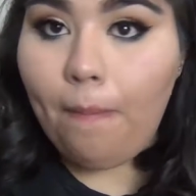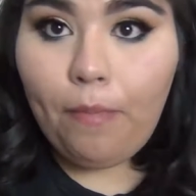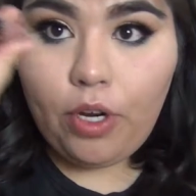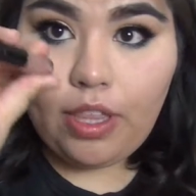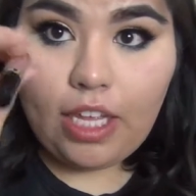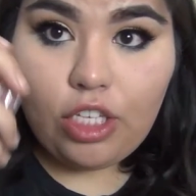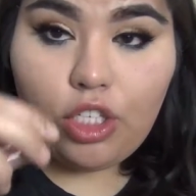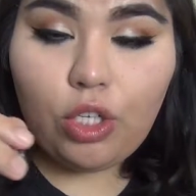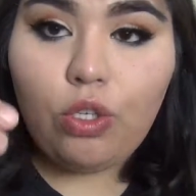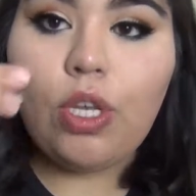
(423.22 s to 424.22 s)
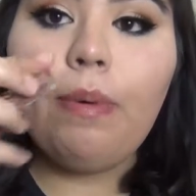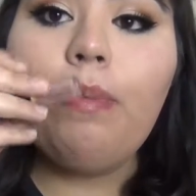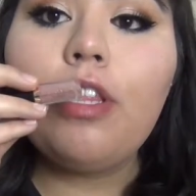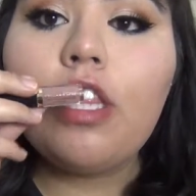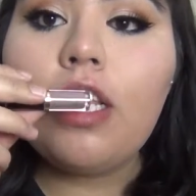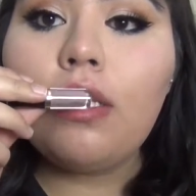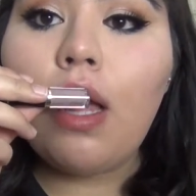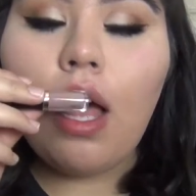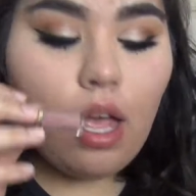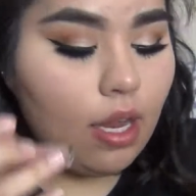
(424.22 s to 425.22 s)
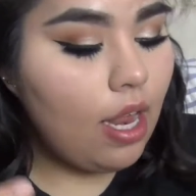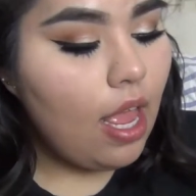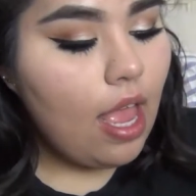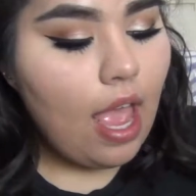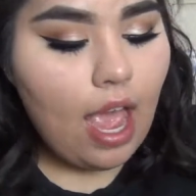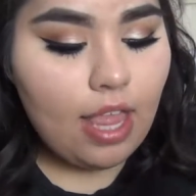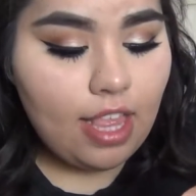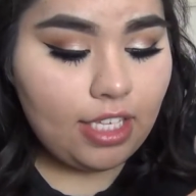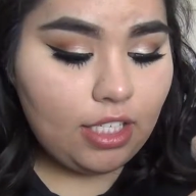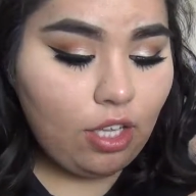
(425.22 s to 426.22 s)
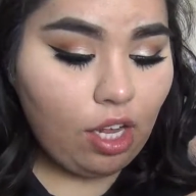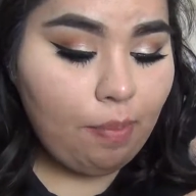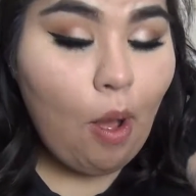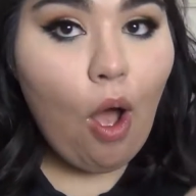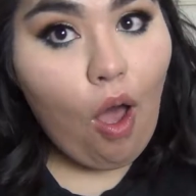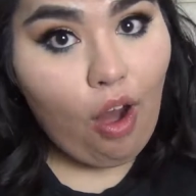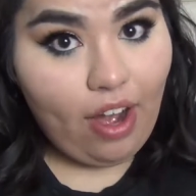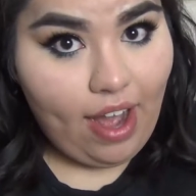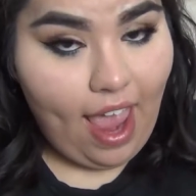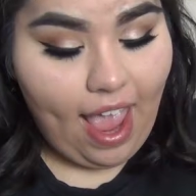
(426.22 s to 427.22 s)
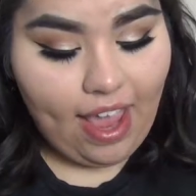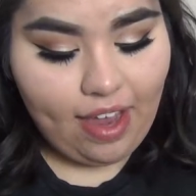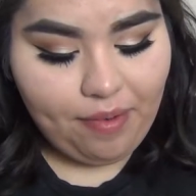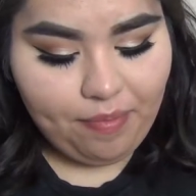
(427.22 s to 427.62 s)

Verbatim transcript: Birthday Suit. So I'm going to put this on. And this is called Party.